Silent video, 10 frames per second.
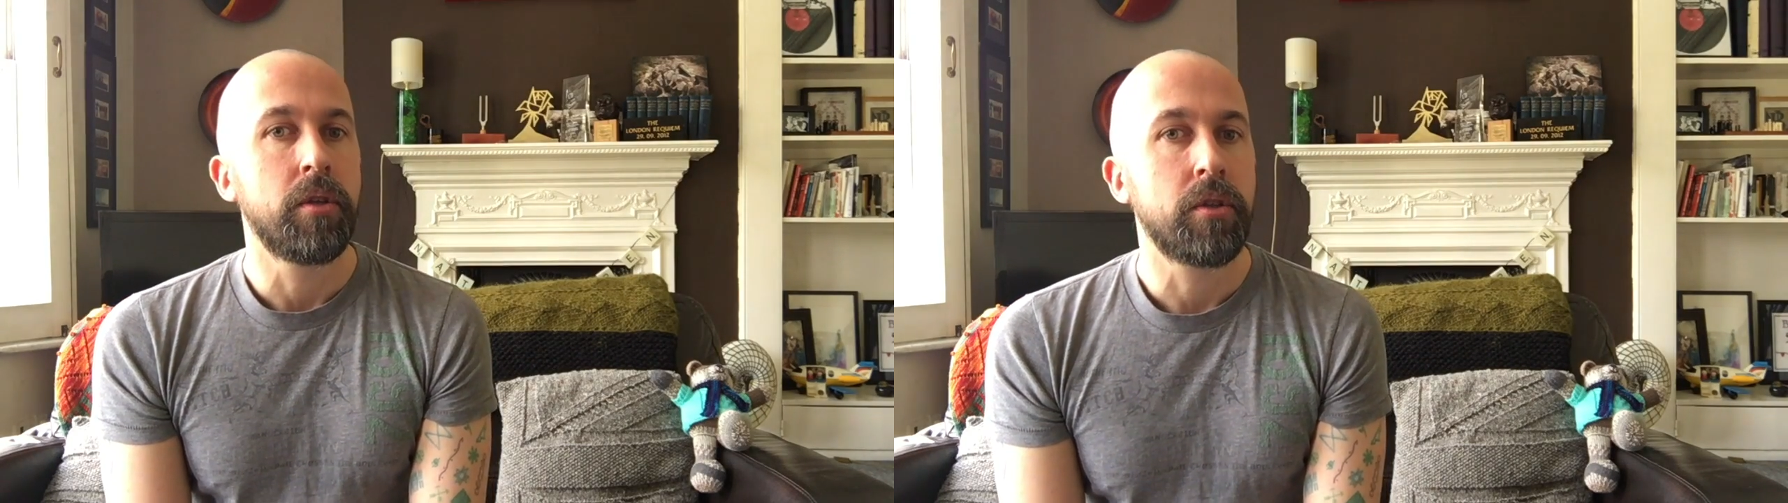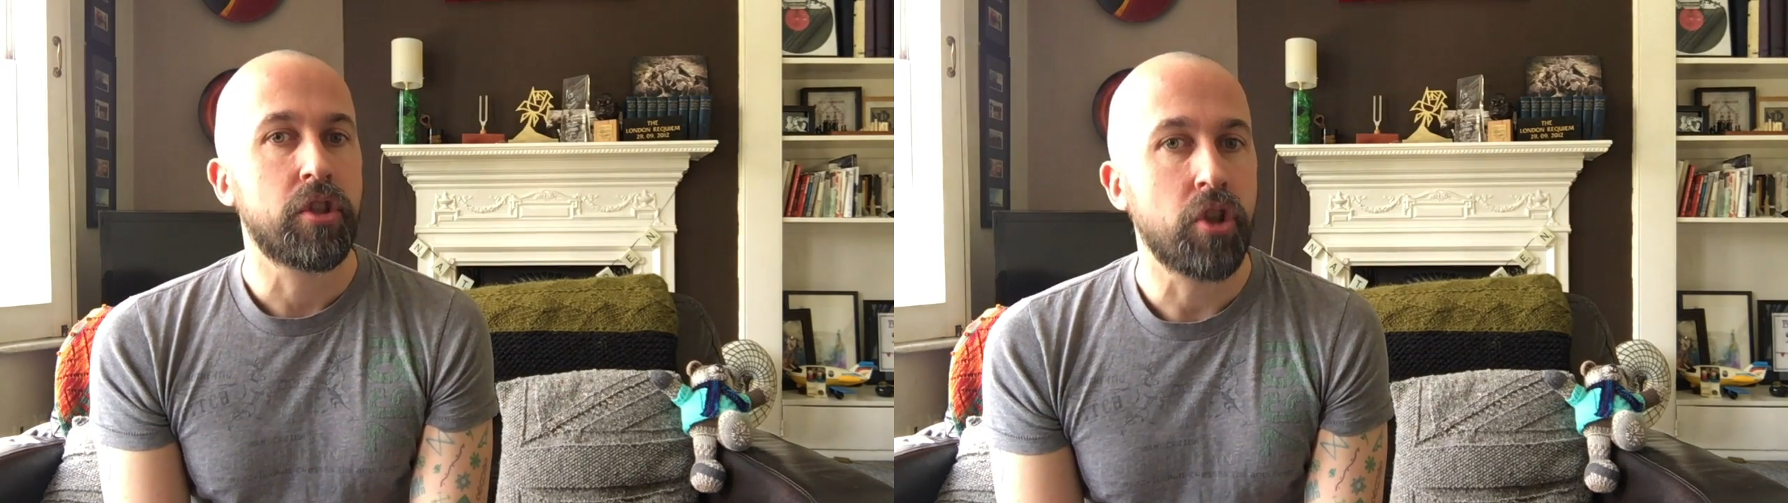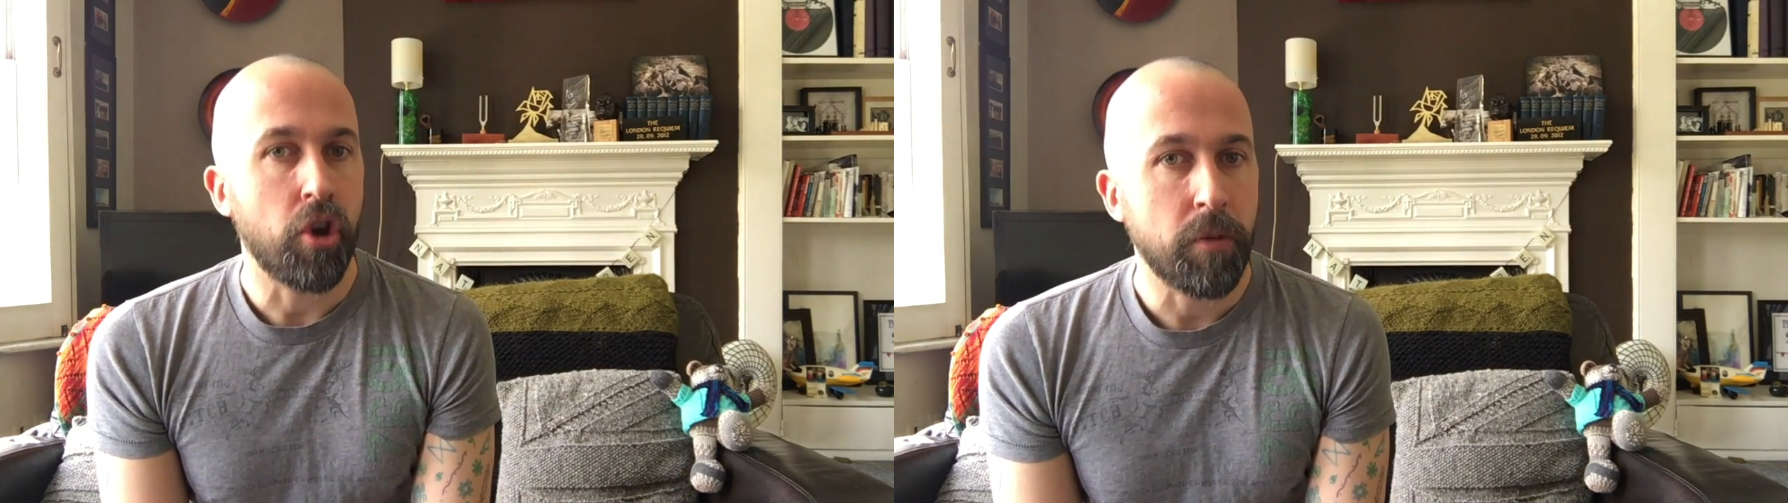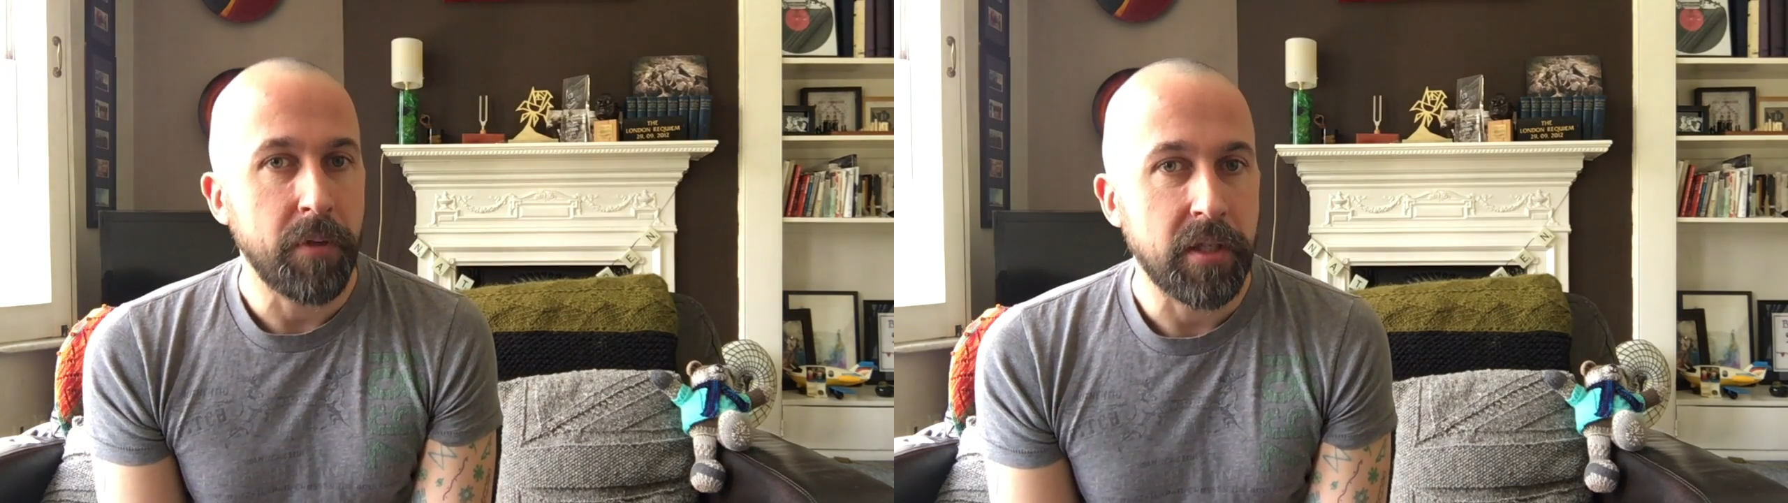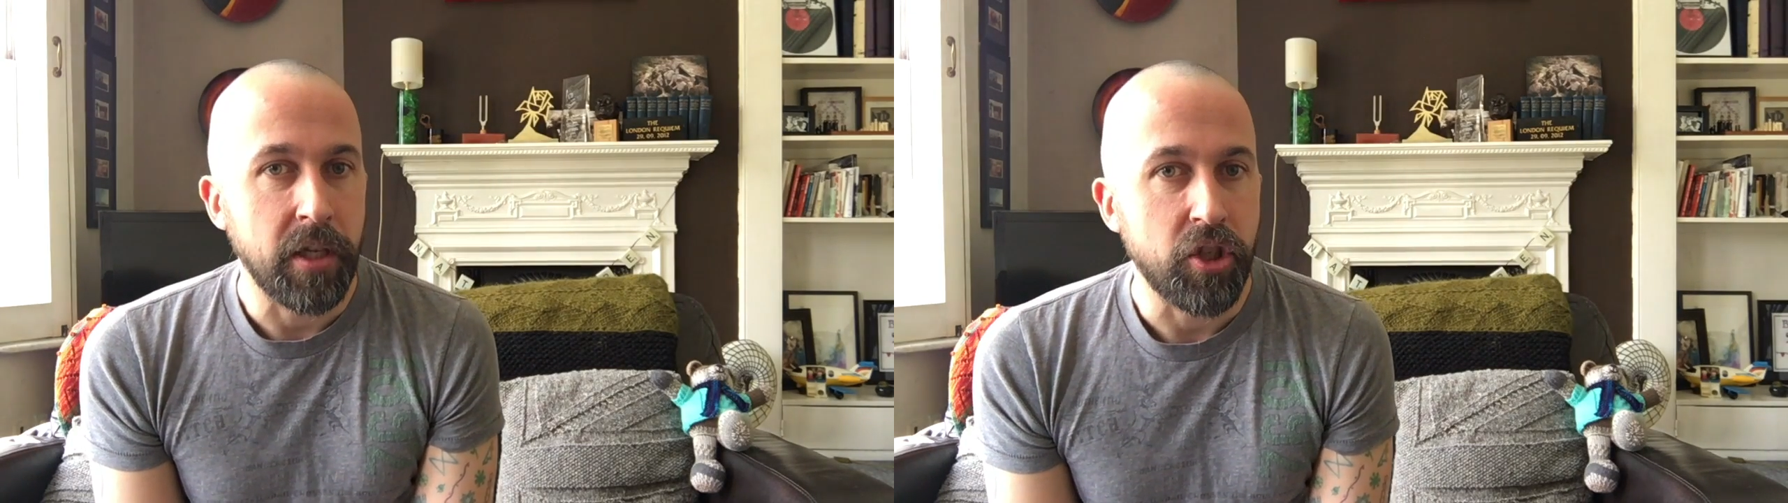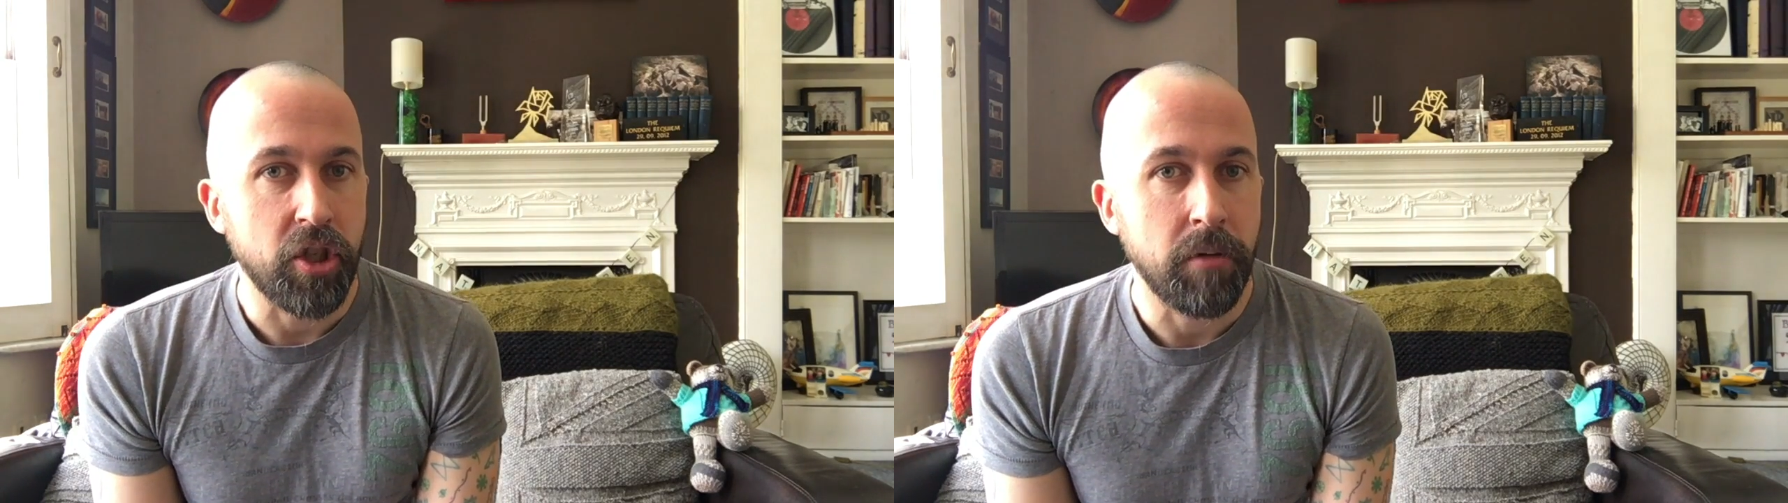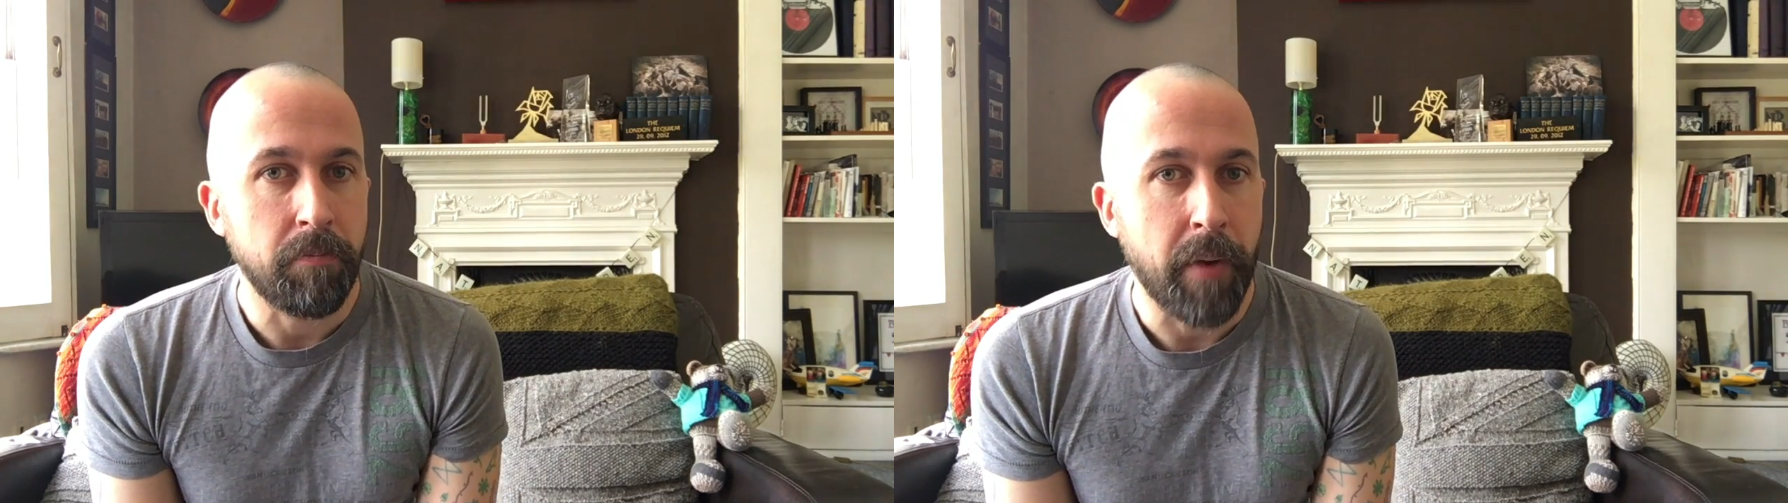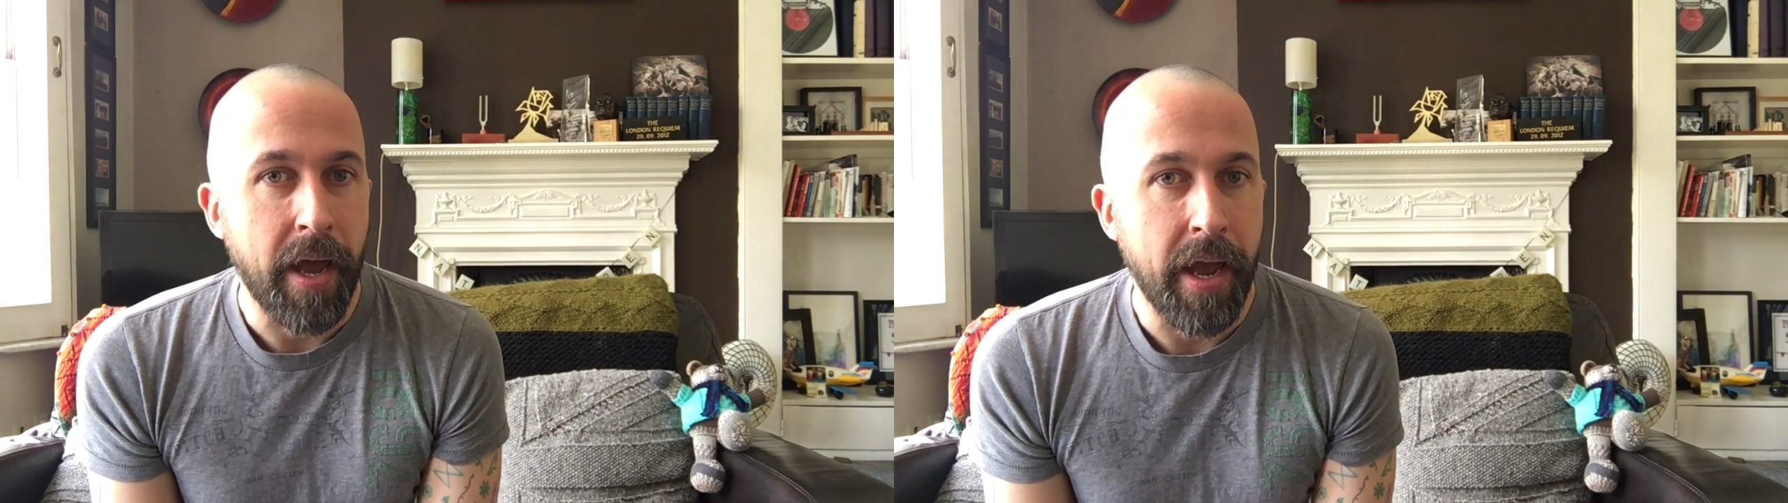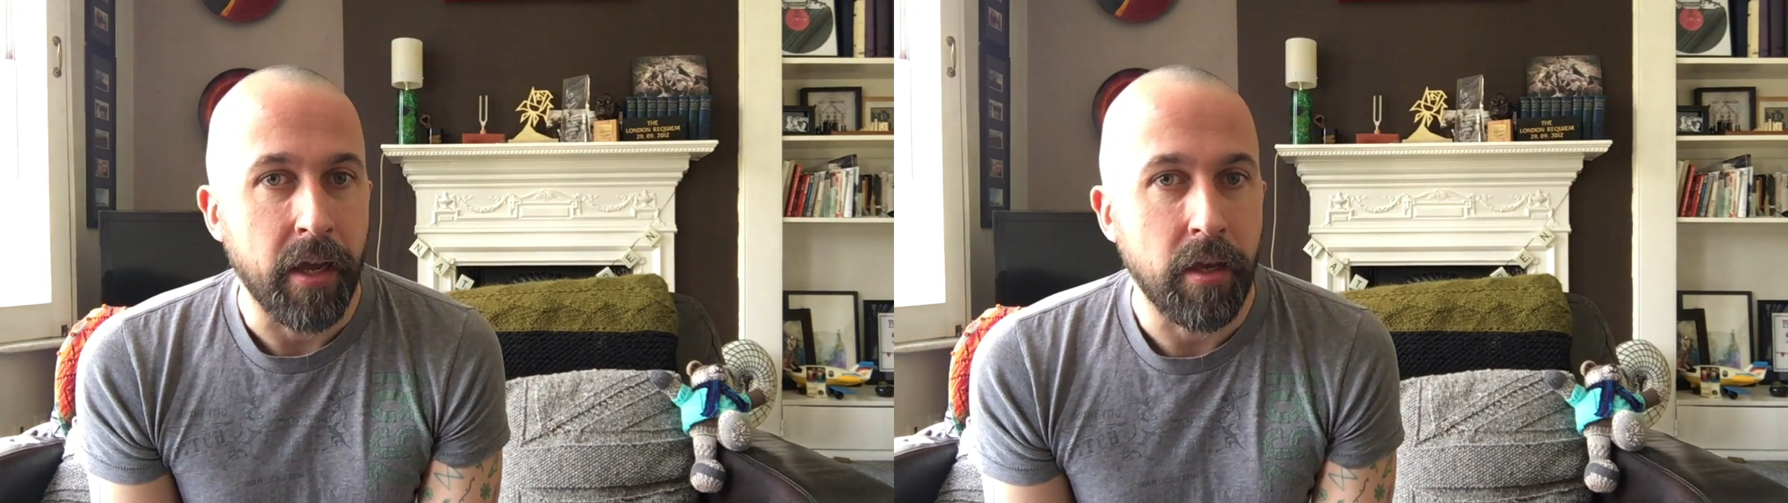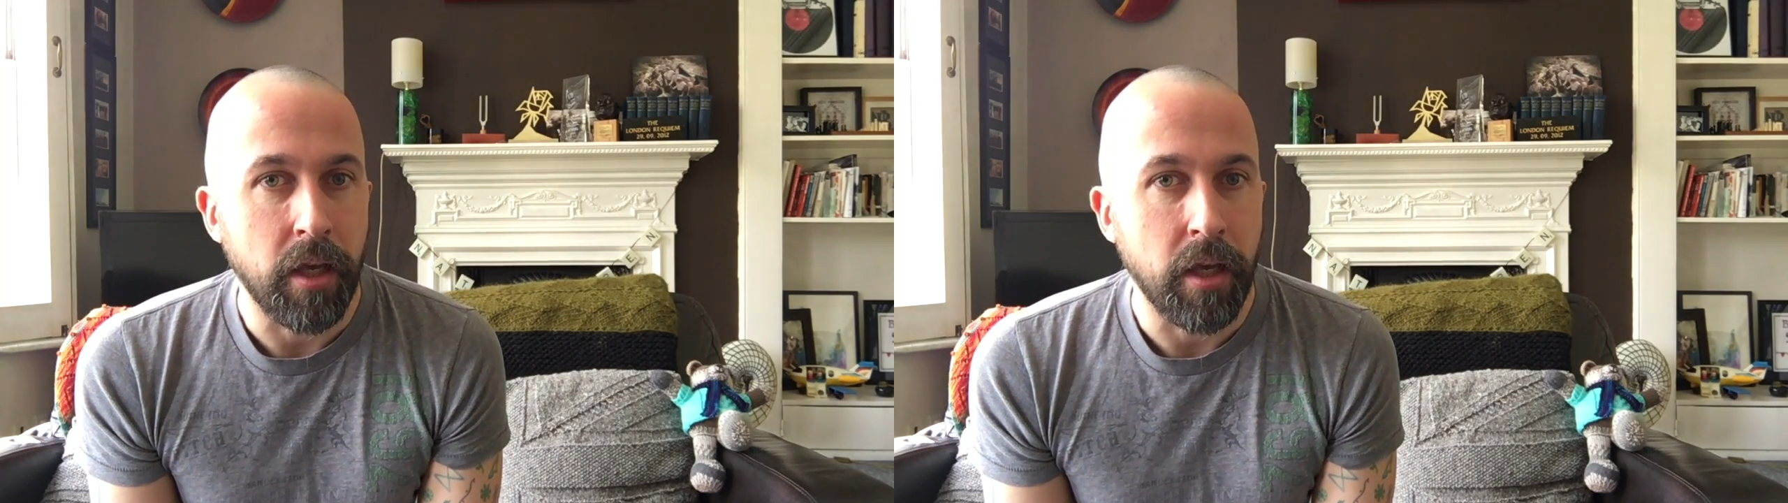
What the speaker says: SockmaticianBag